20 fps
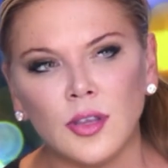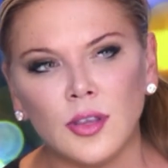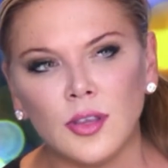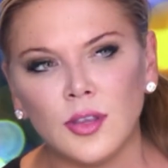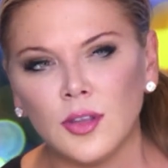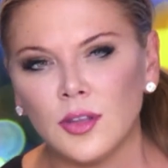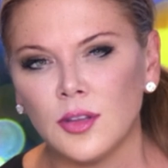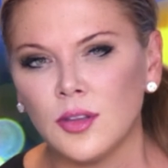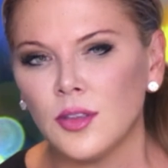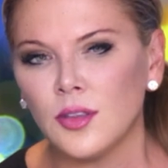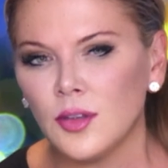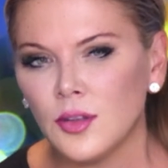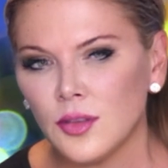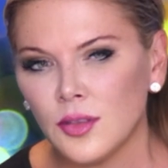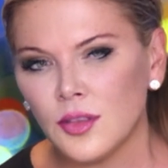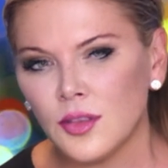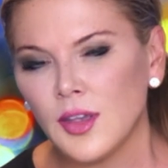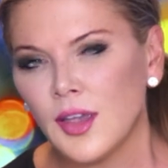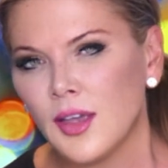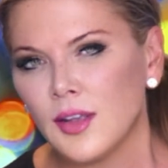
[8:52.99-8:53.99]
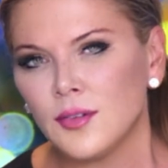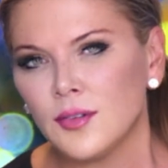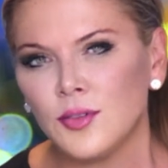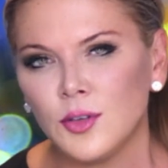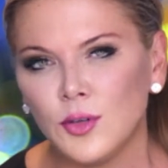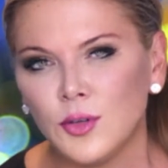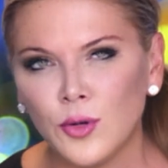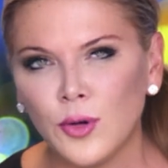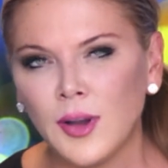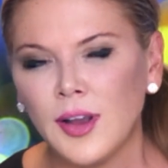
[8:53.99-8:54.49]
the, the head of
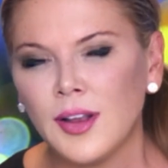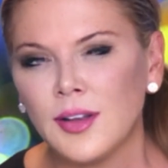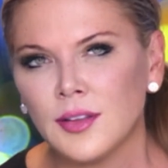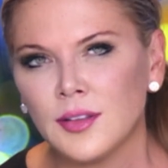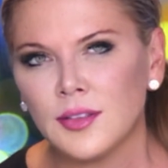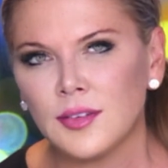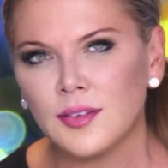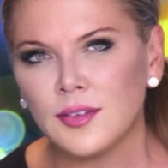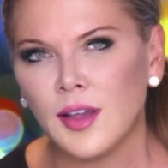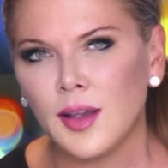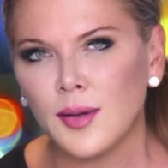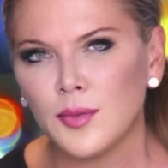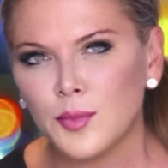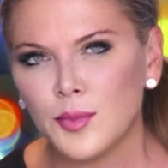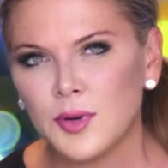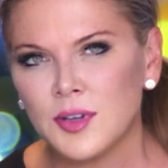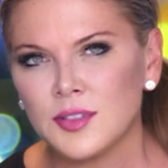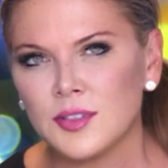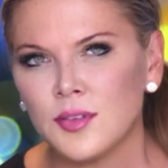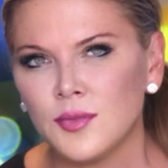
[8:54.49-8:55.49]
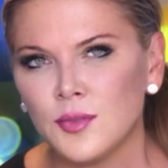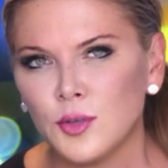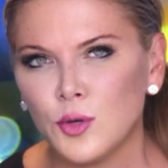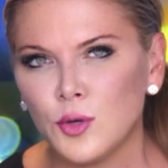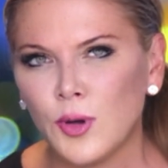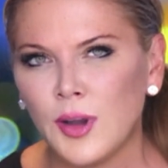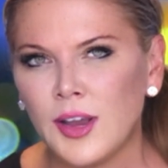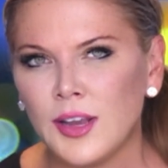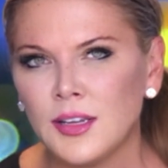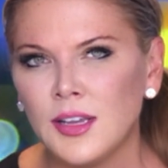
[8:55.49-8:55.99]
Ukraine at the time, the president of
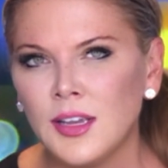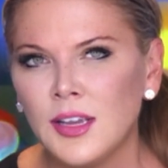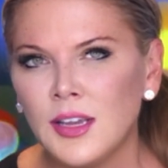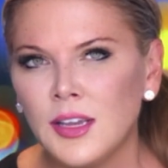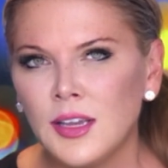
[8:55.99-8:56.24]
Ukraine.